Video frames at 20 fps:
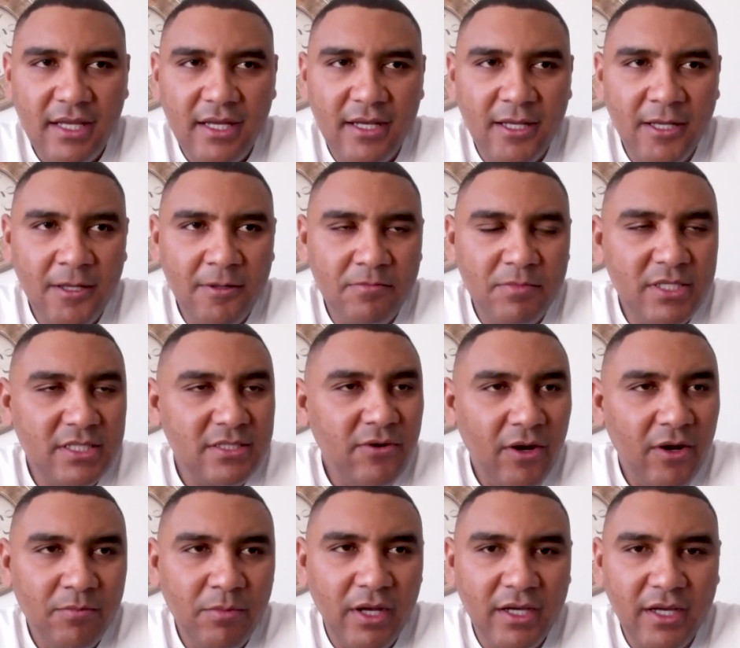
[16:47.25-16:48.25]
uh, be
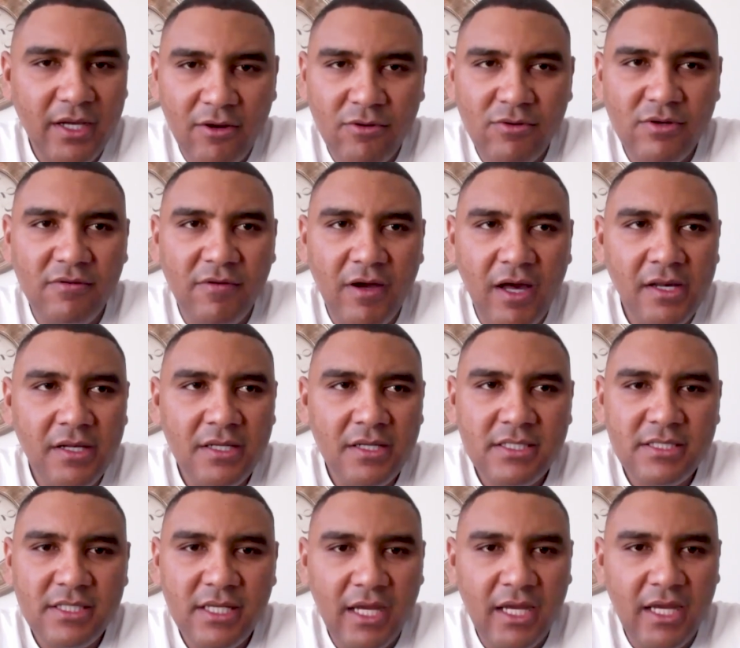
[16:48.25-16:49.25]
struck by
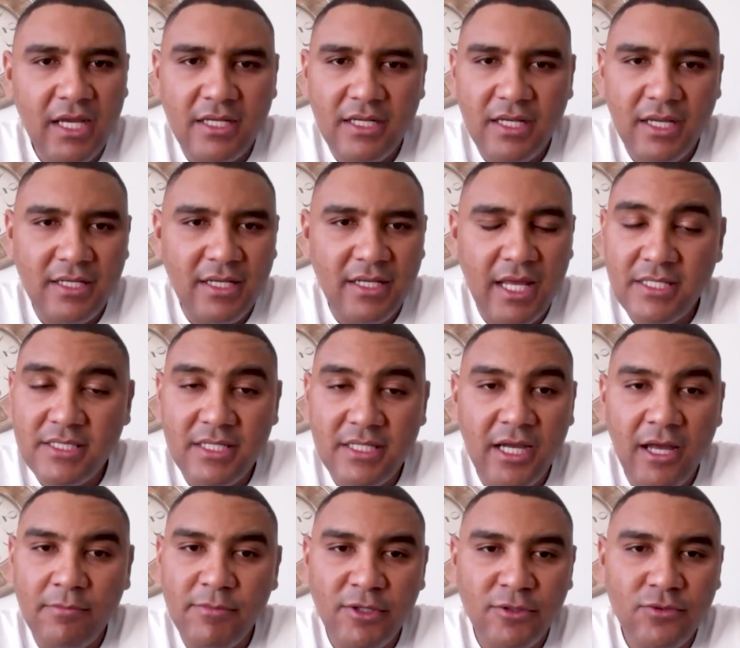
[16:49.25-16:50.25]
coronavirus and, and, and
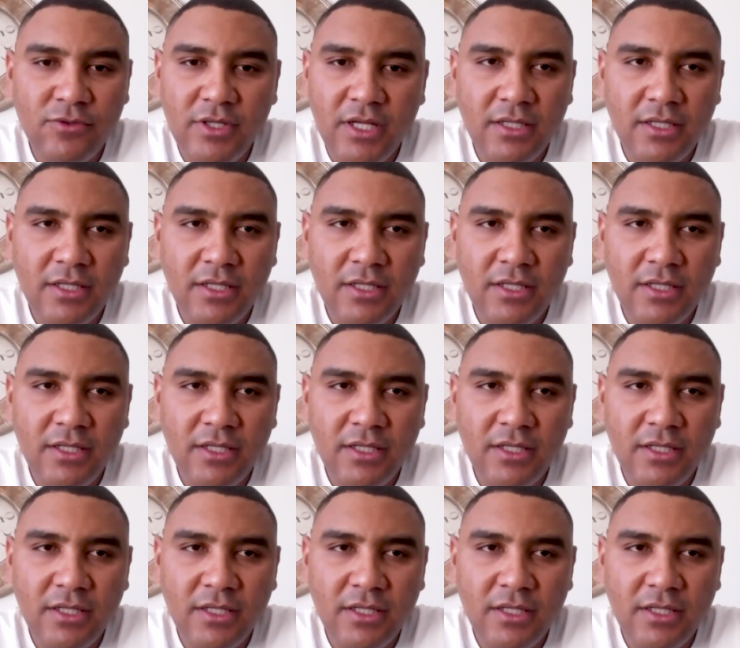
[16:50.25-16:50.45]
succumbing to